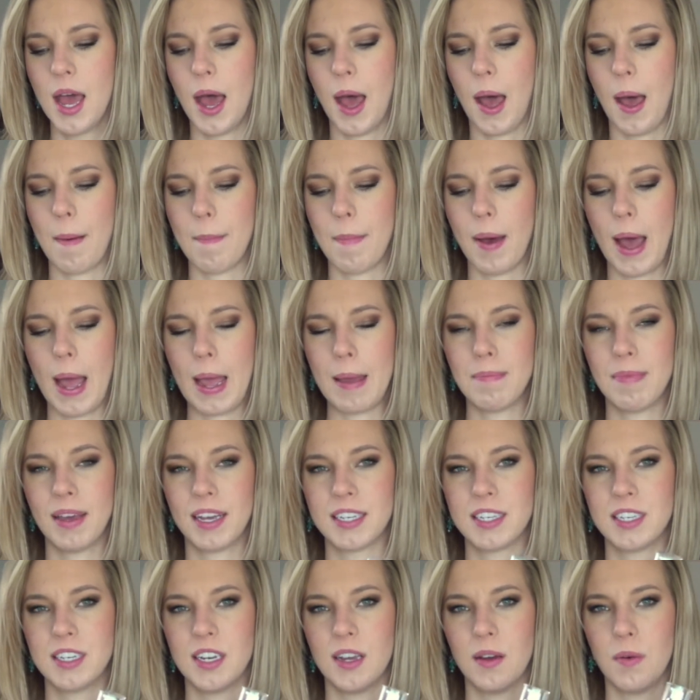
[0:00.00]
I
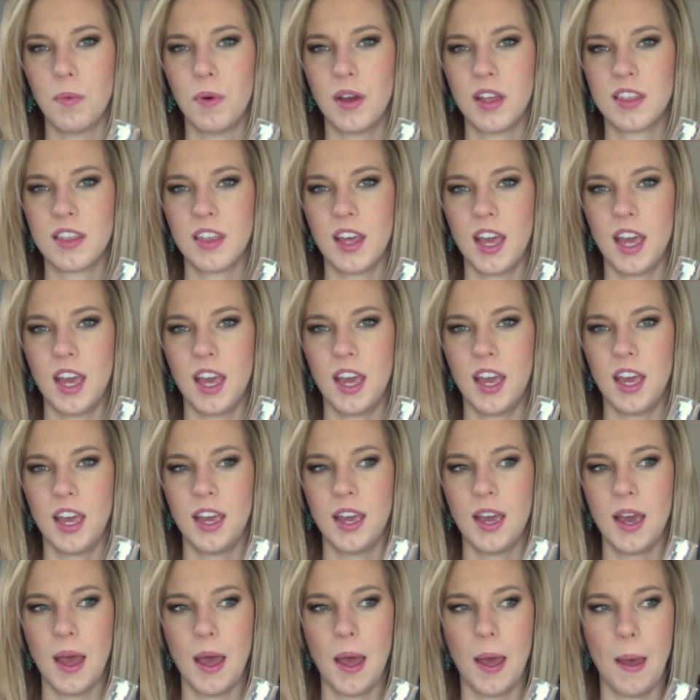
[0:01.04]
mixed it with
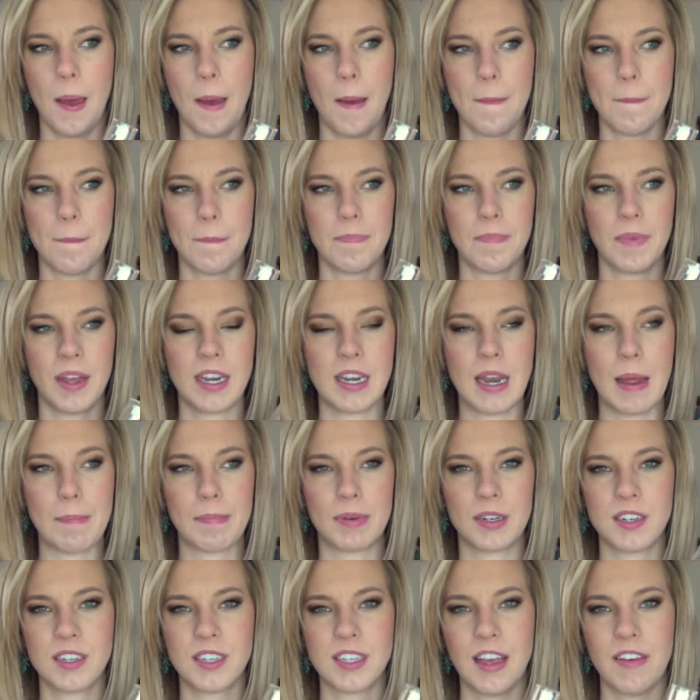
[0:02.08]
my
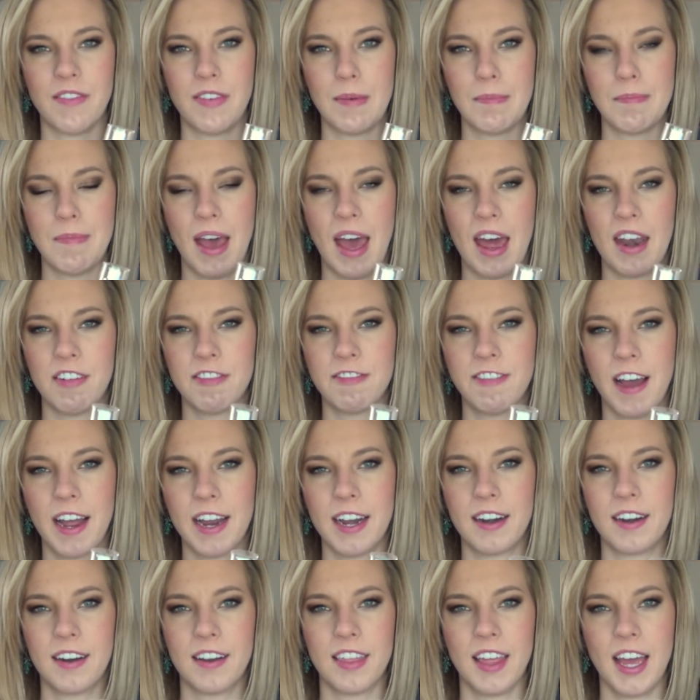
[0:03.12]
number 7
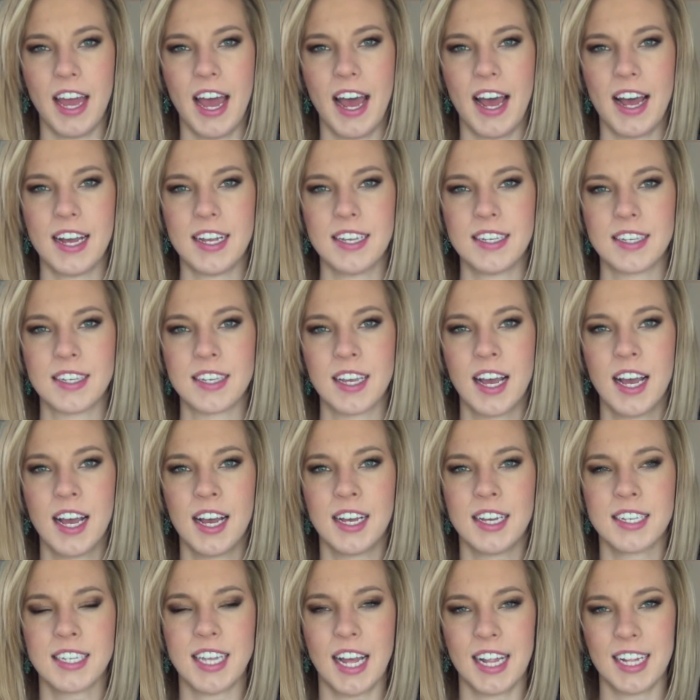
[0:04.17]
mattifier that has
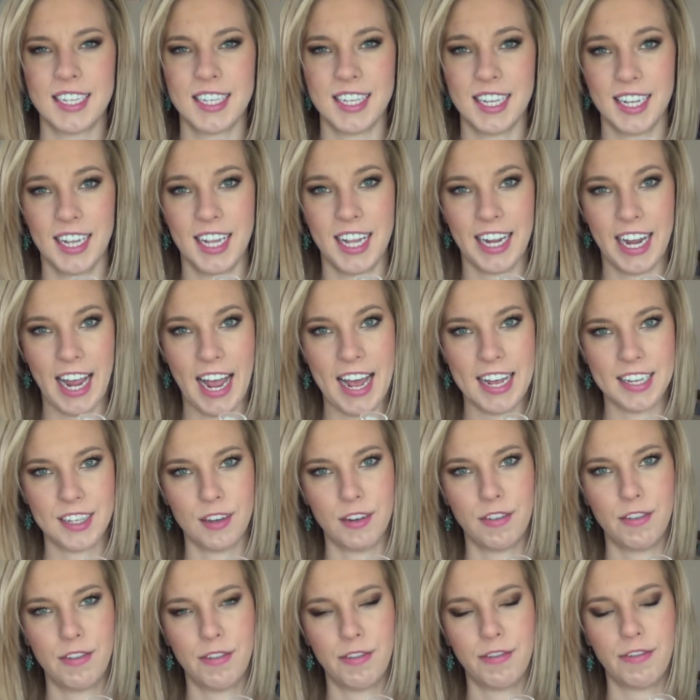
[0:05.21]
salicylic
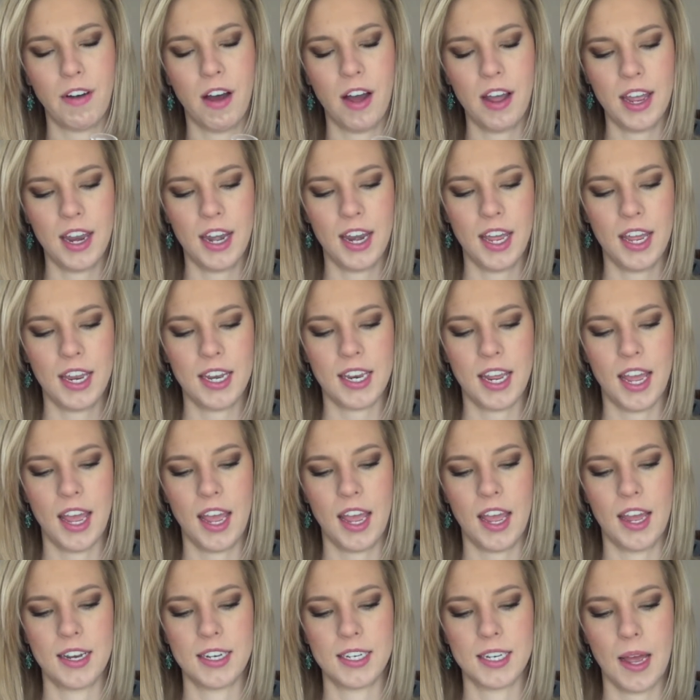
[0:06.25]
acid in it,
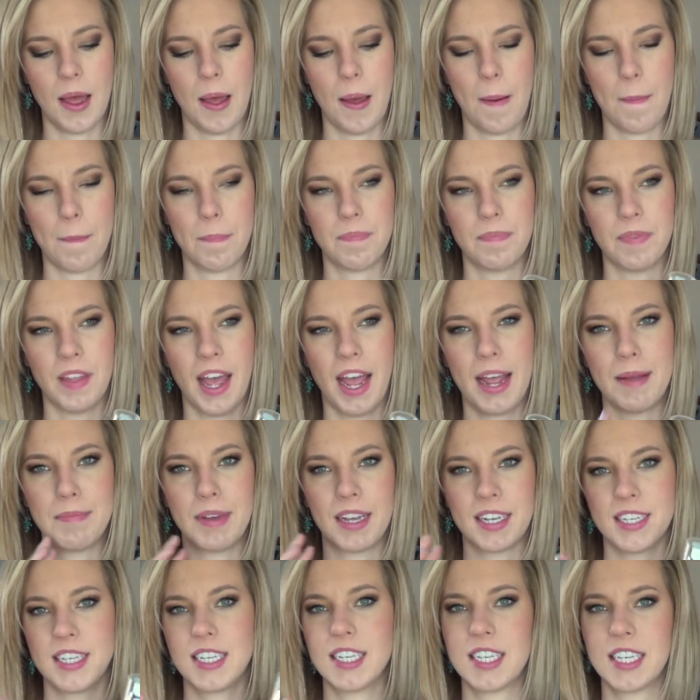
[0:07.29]
and I
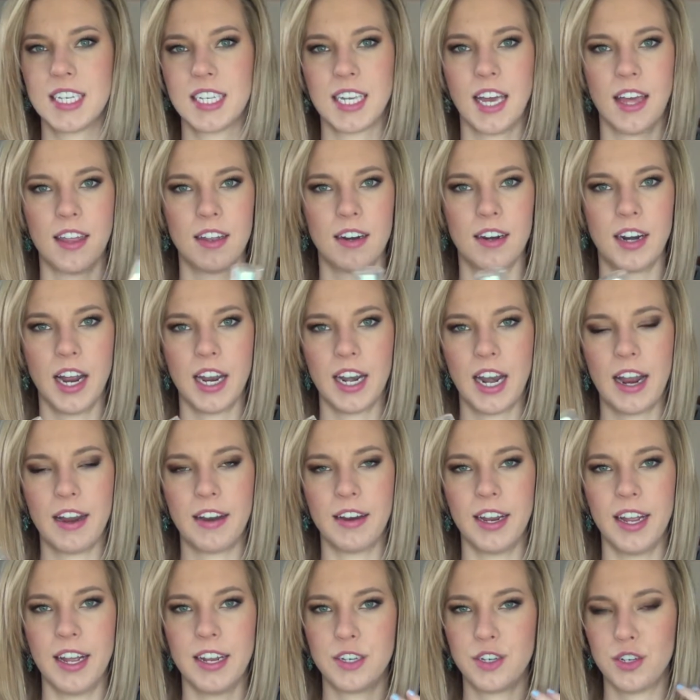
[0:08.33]
mixed these together, and
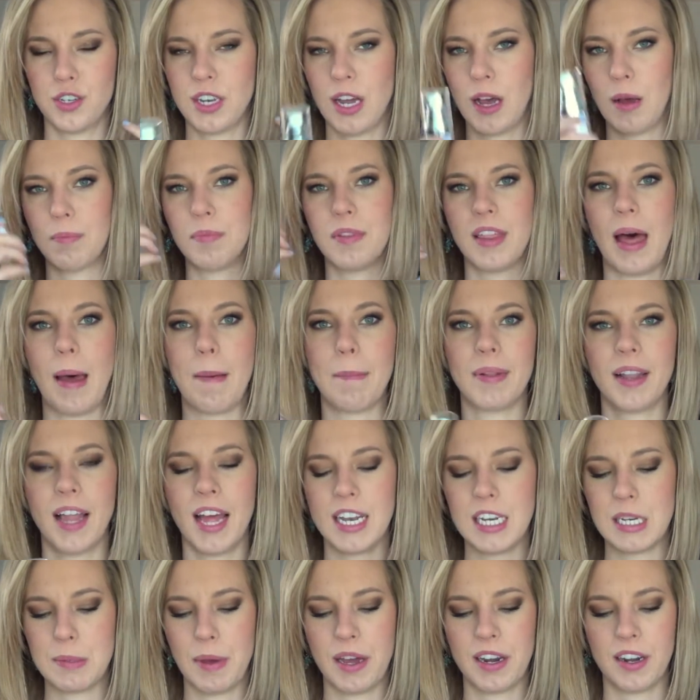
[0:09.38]
it just helped that
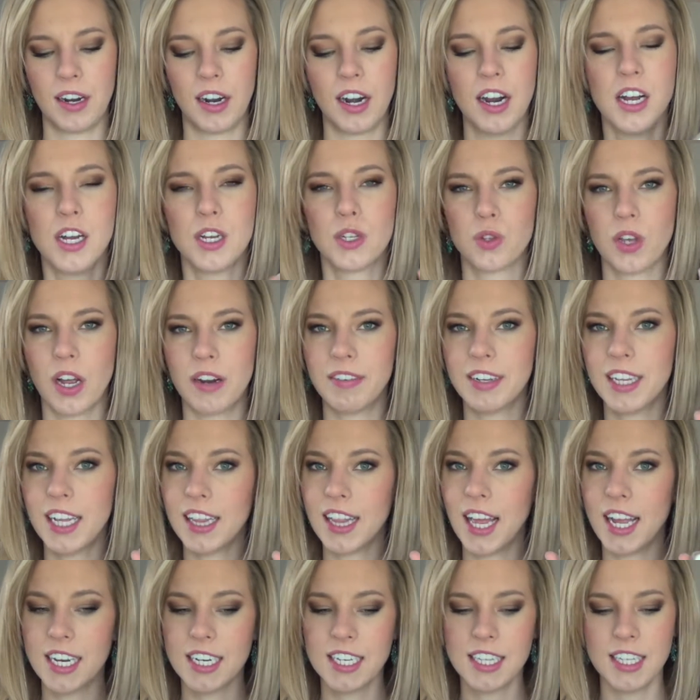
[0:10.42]
blend better. So I really
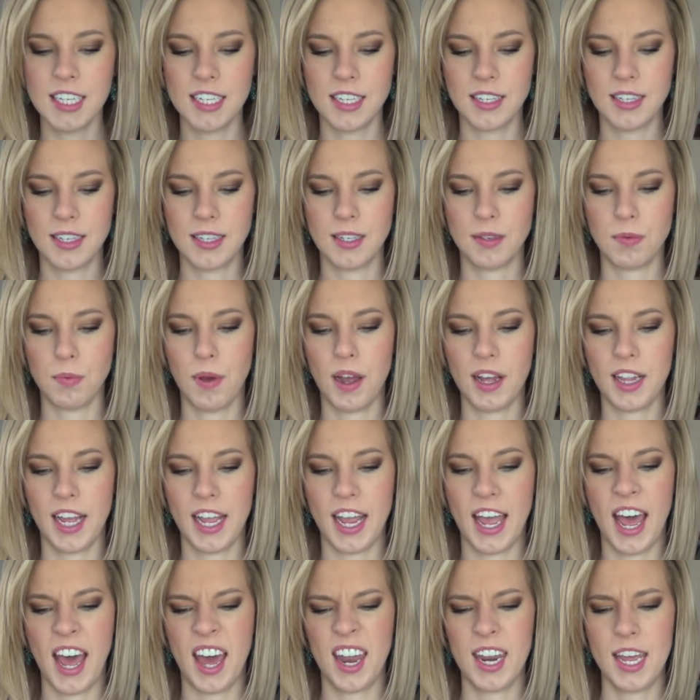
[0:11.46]
liked this while I
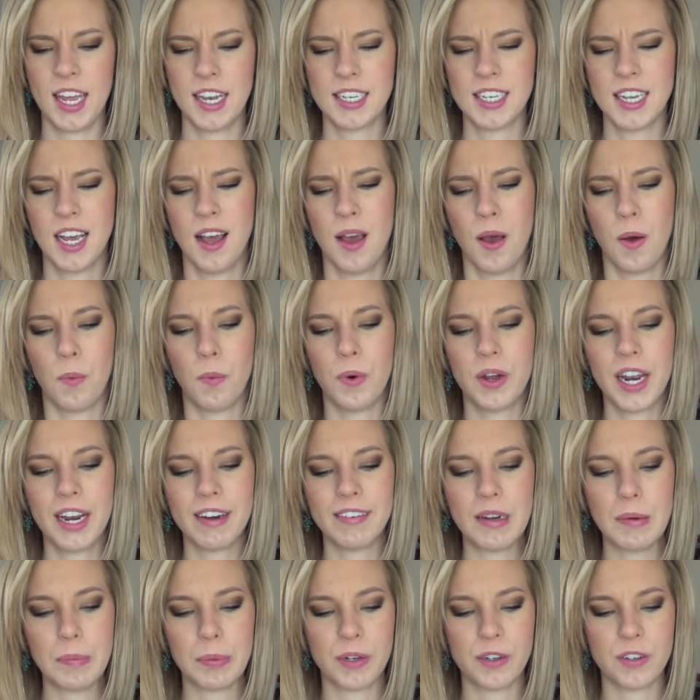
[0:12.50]
had it. Would I
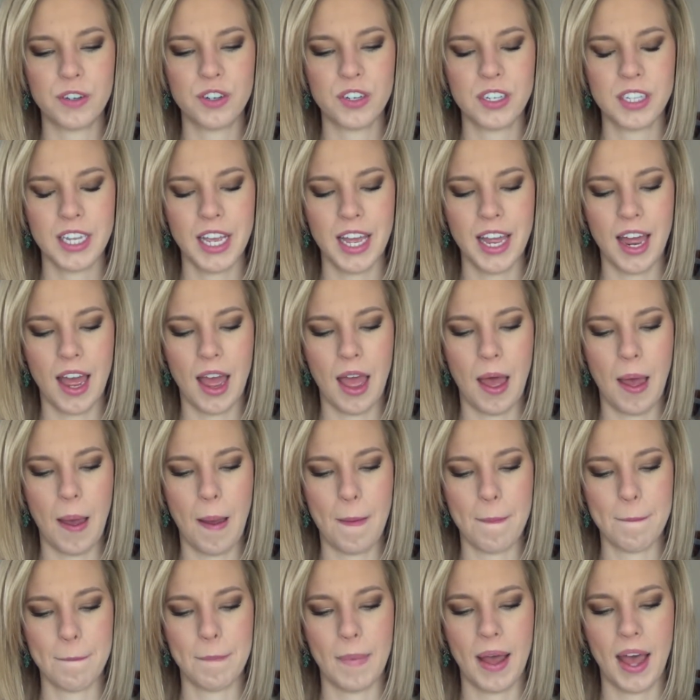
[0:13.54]
repurchase it?
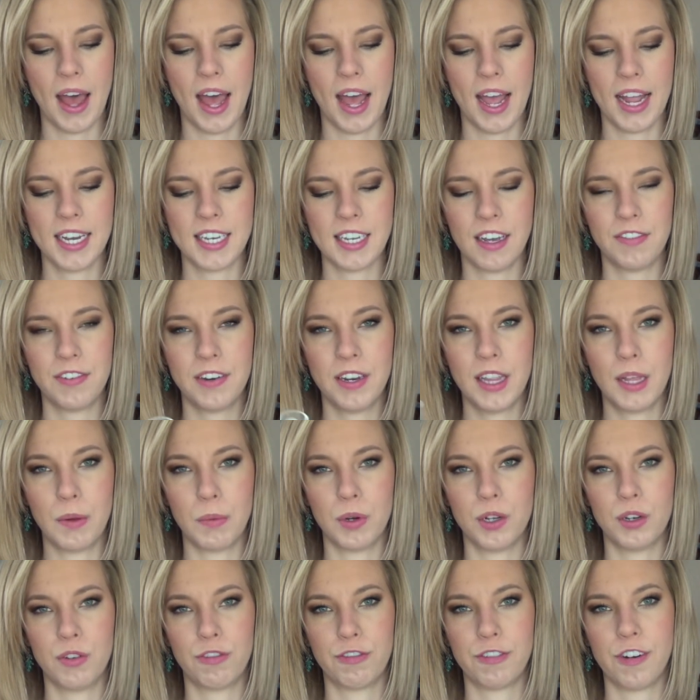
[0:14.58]
I definitely
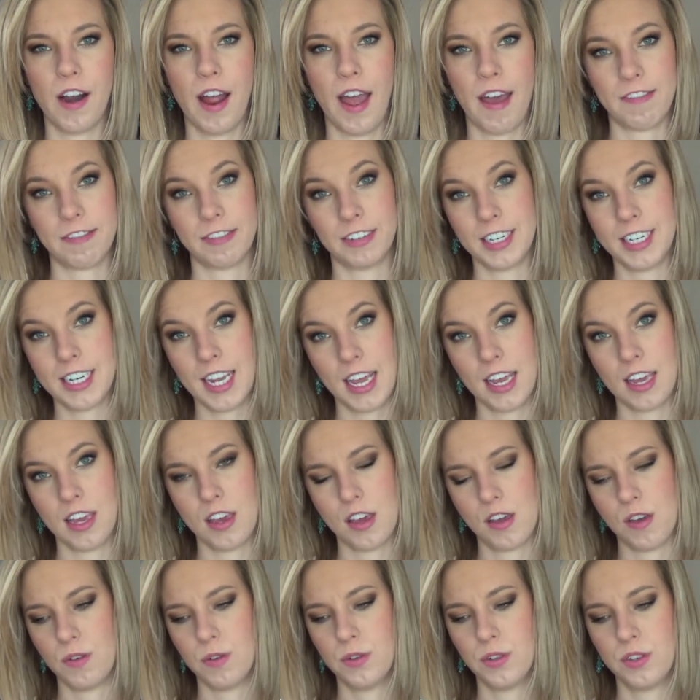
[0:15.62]
would for everyday
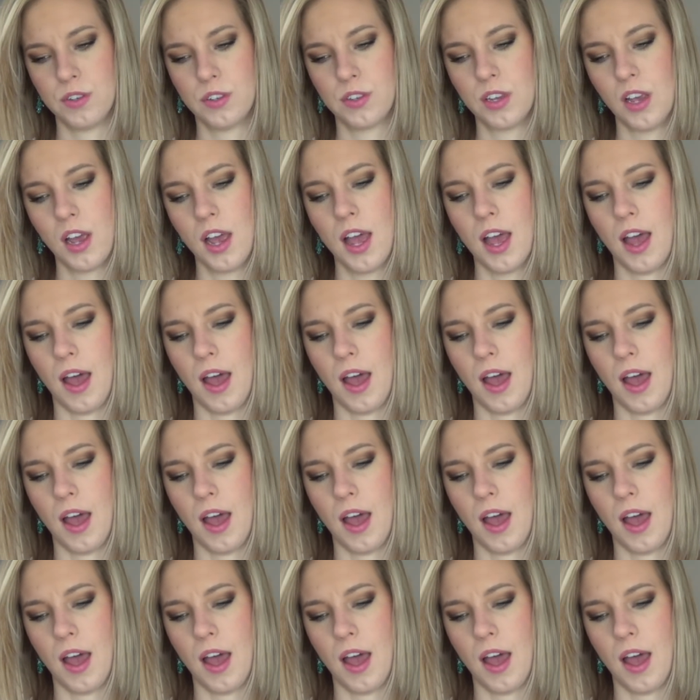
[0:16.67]
use,